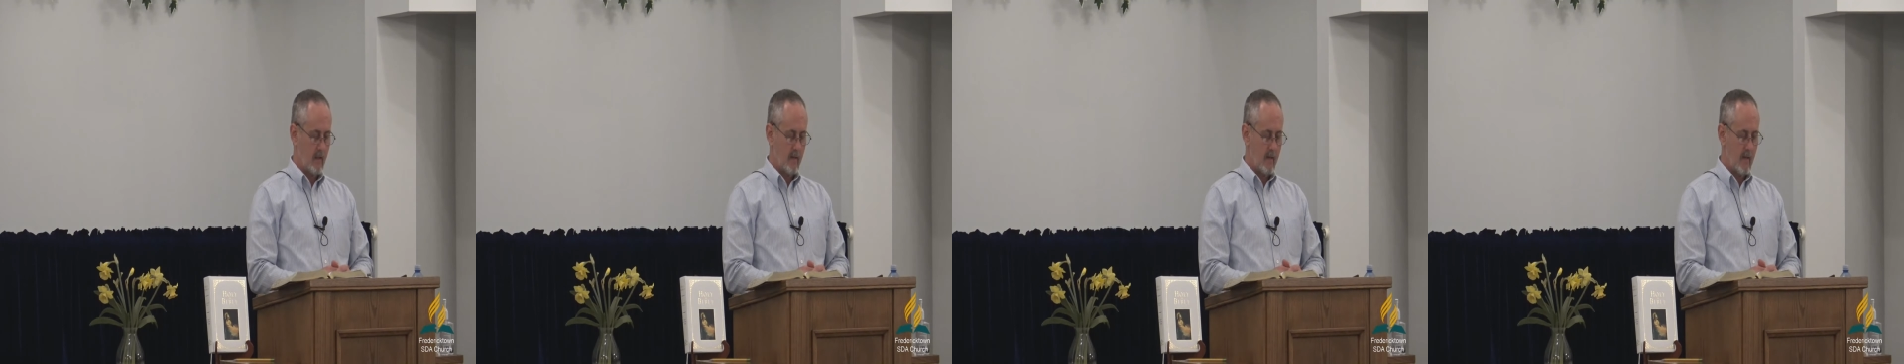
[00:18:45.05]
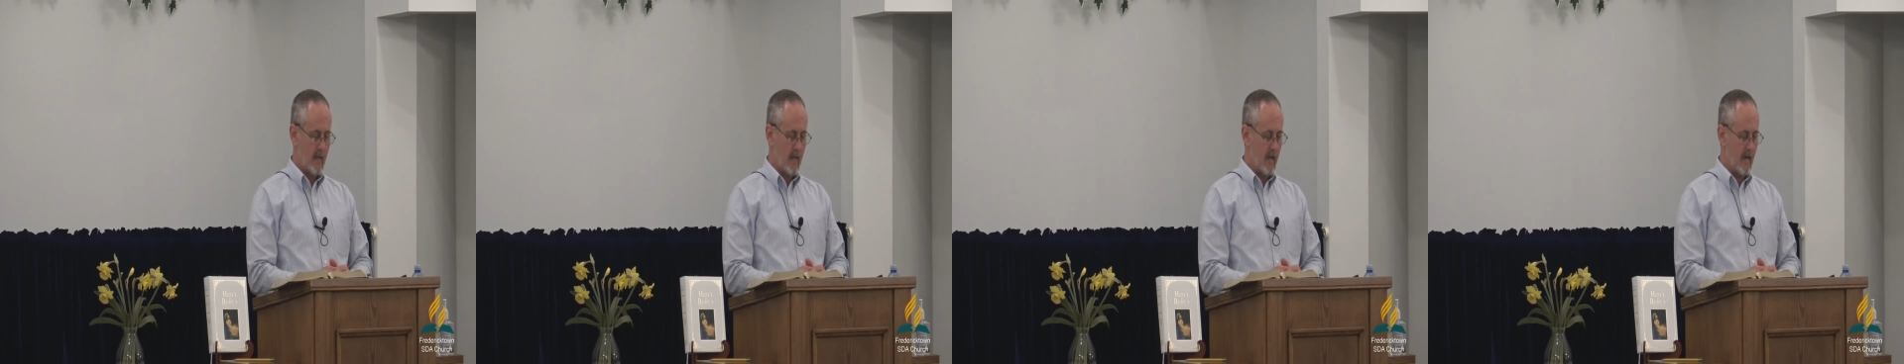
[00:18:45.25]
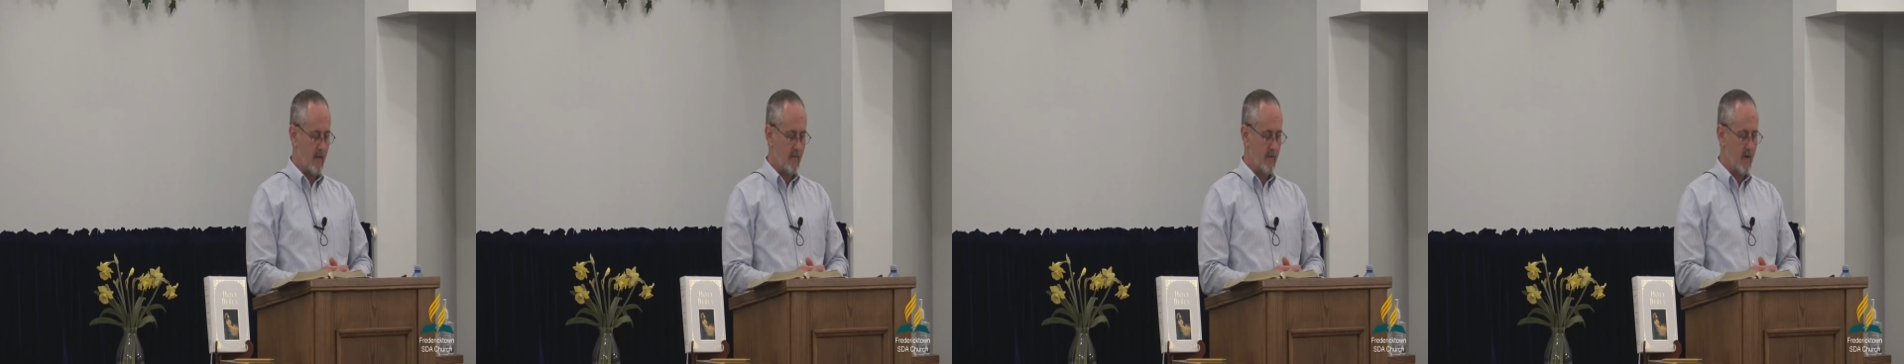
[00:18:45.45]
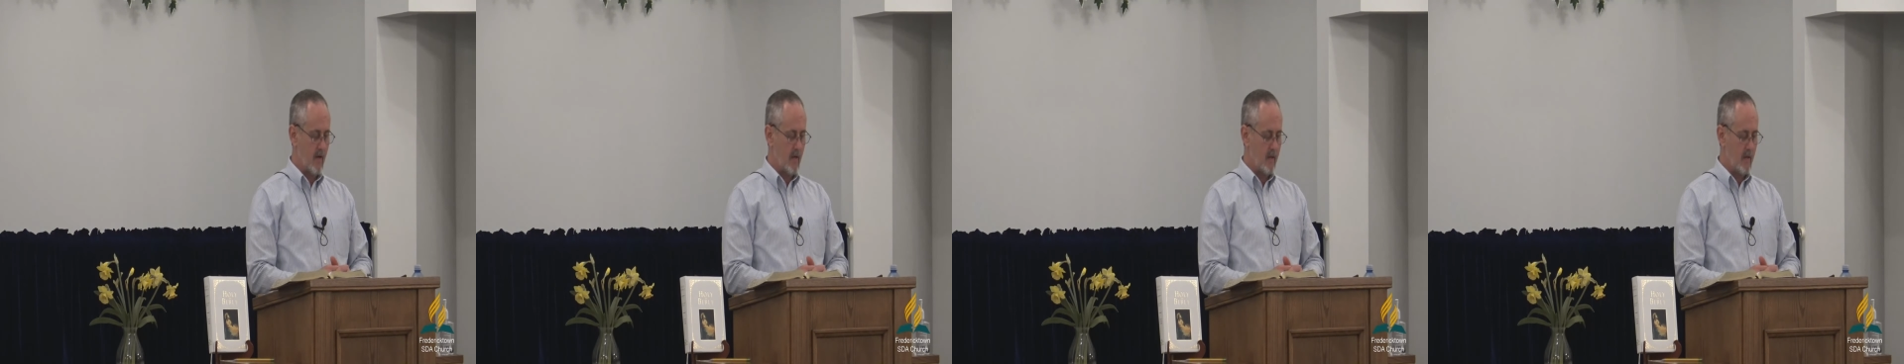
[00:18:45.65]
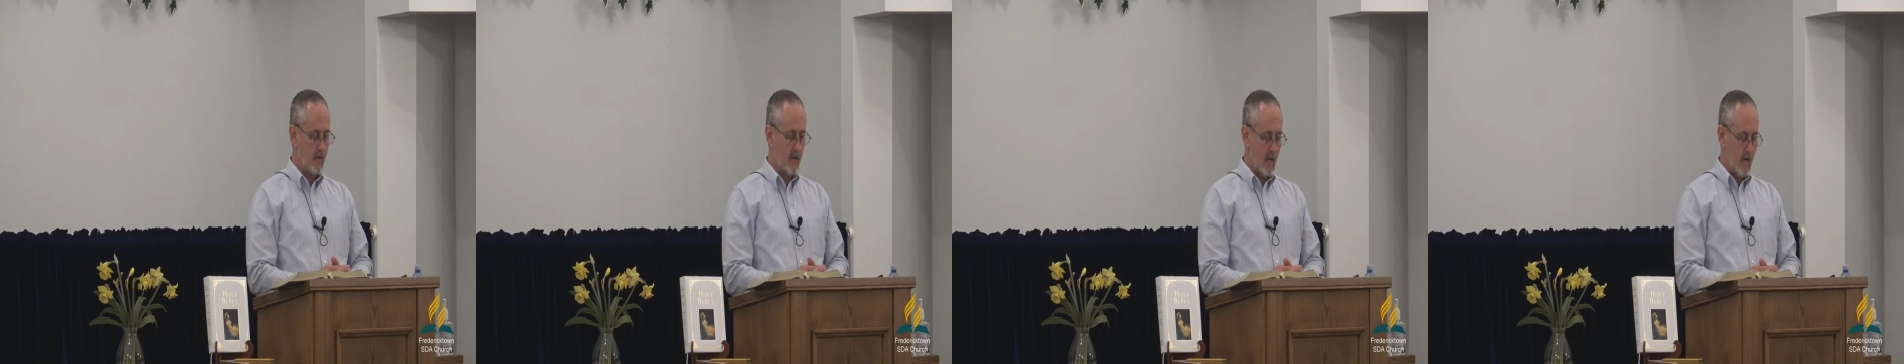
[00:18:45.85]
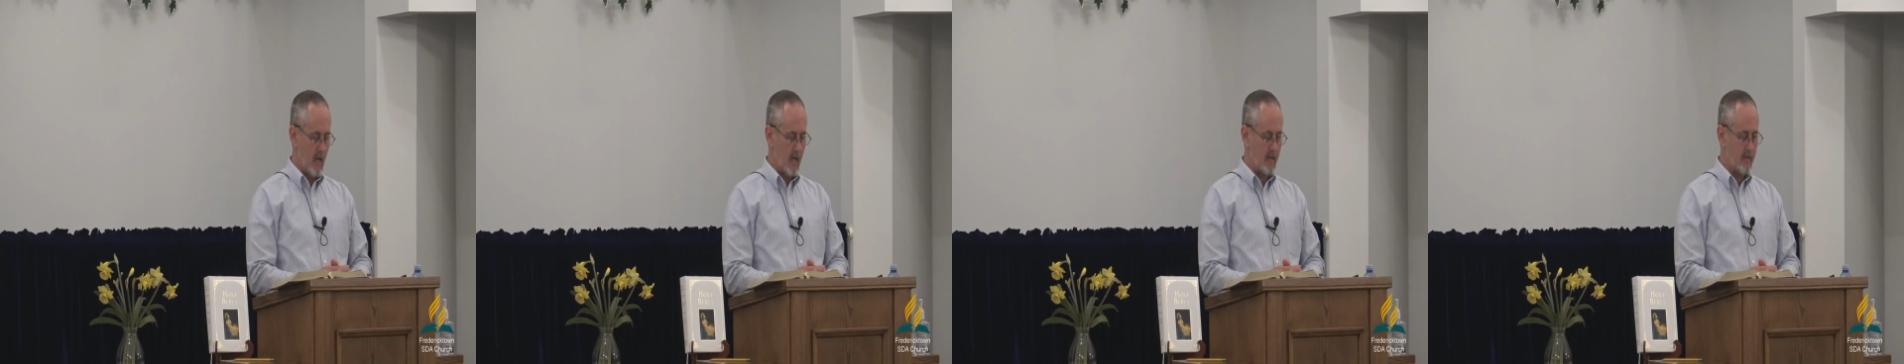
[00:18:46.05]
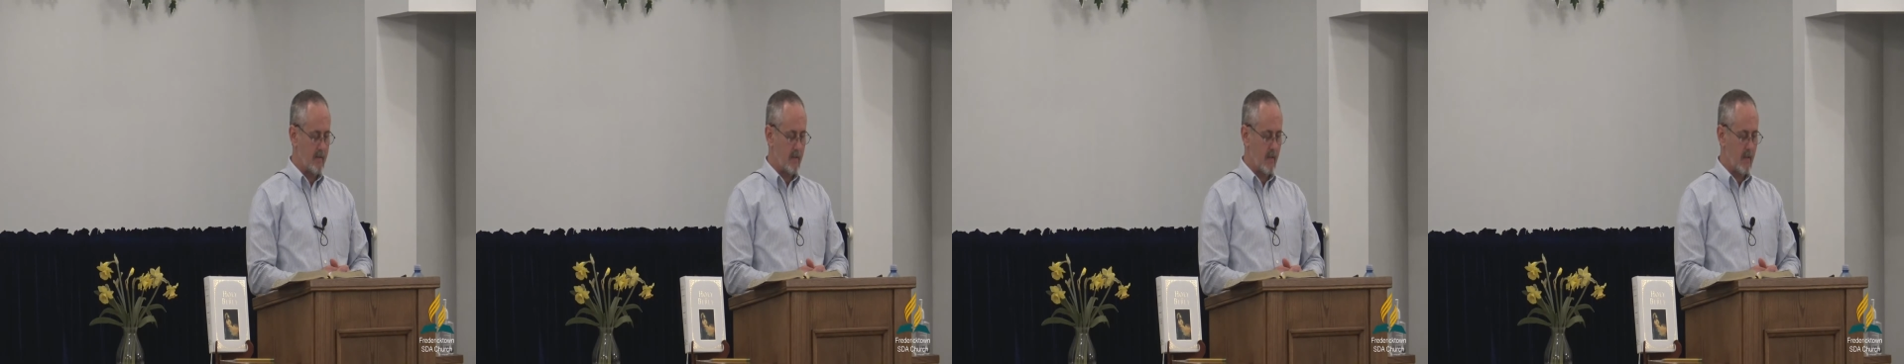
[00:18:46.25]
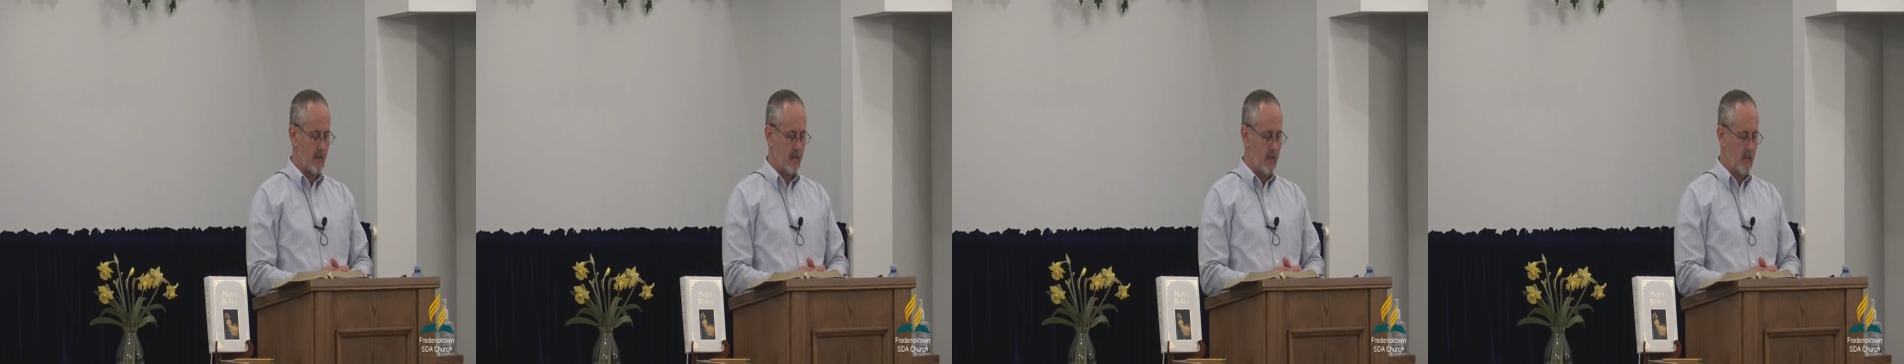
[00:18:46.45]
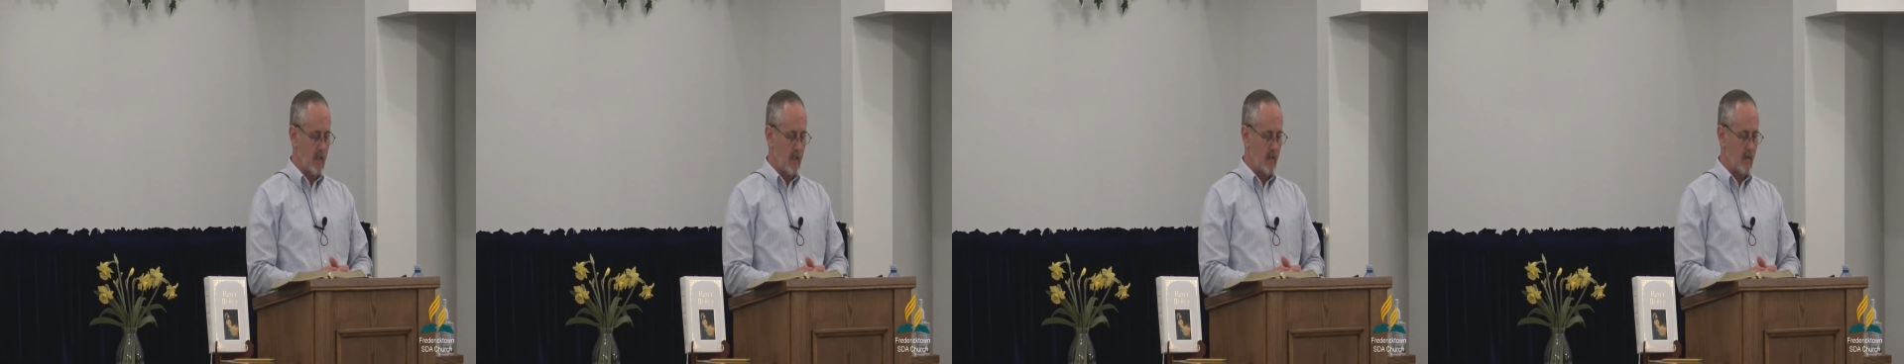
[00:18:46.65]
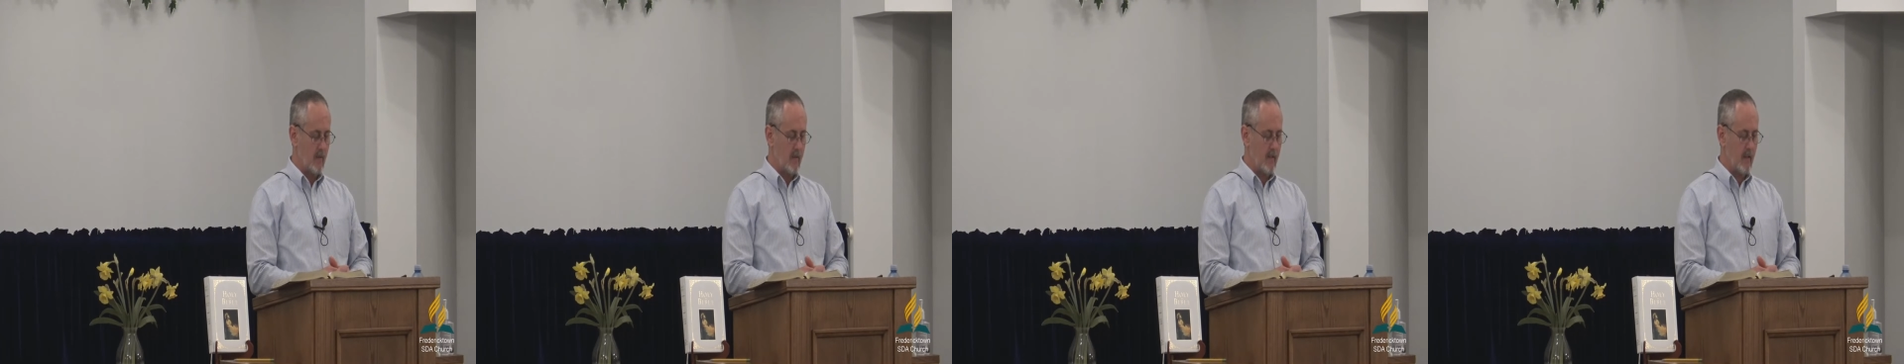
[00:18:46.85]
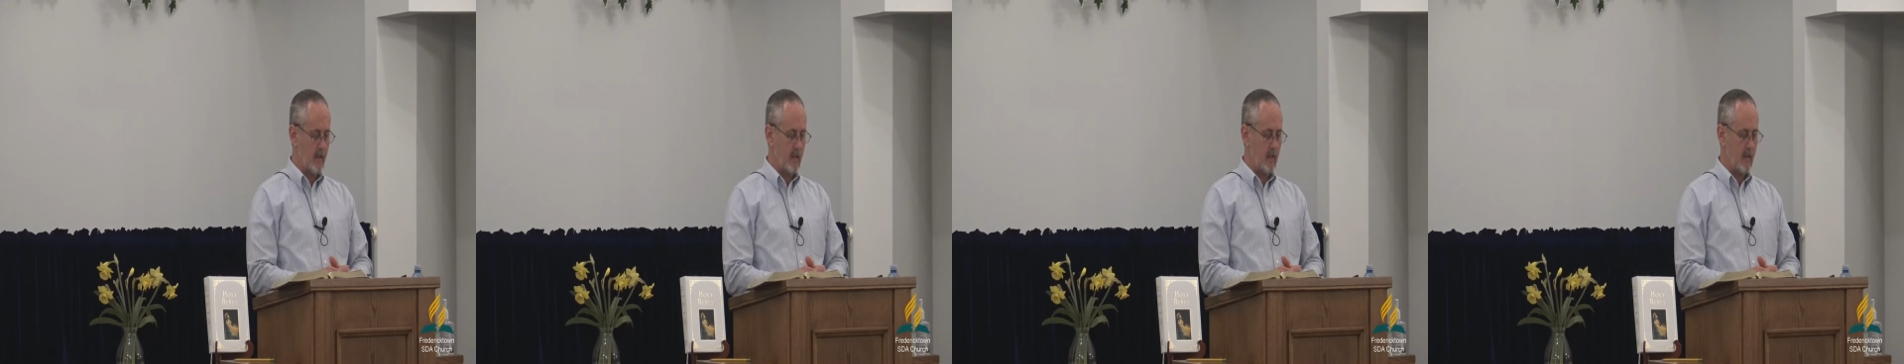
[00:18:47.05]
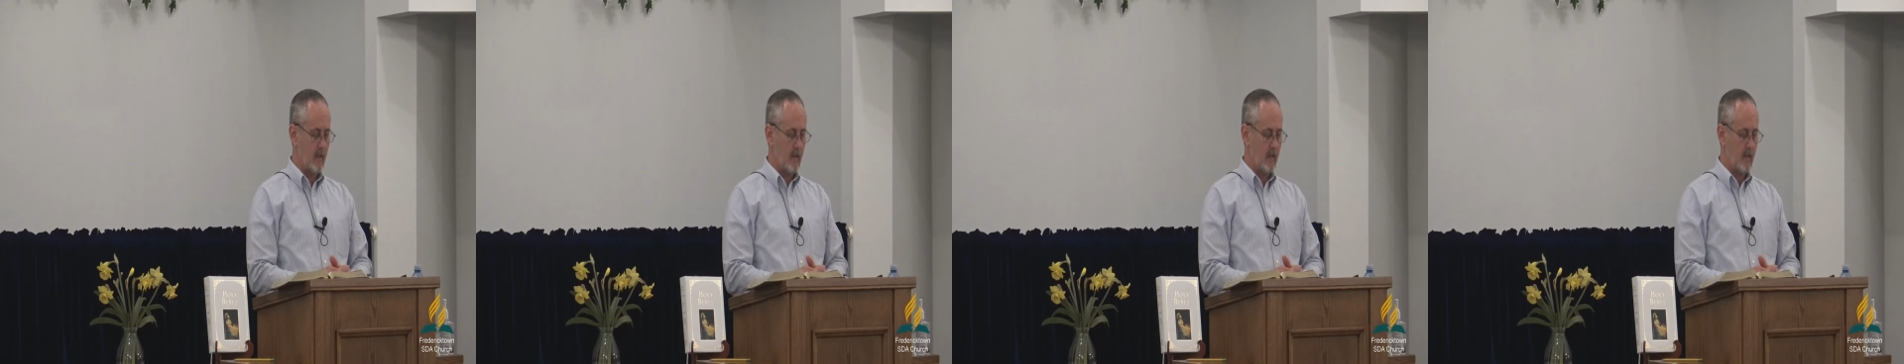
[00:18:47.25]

They have not yielded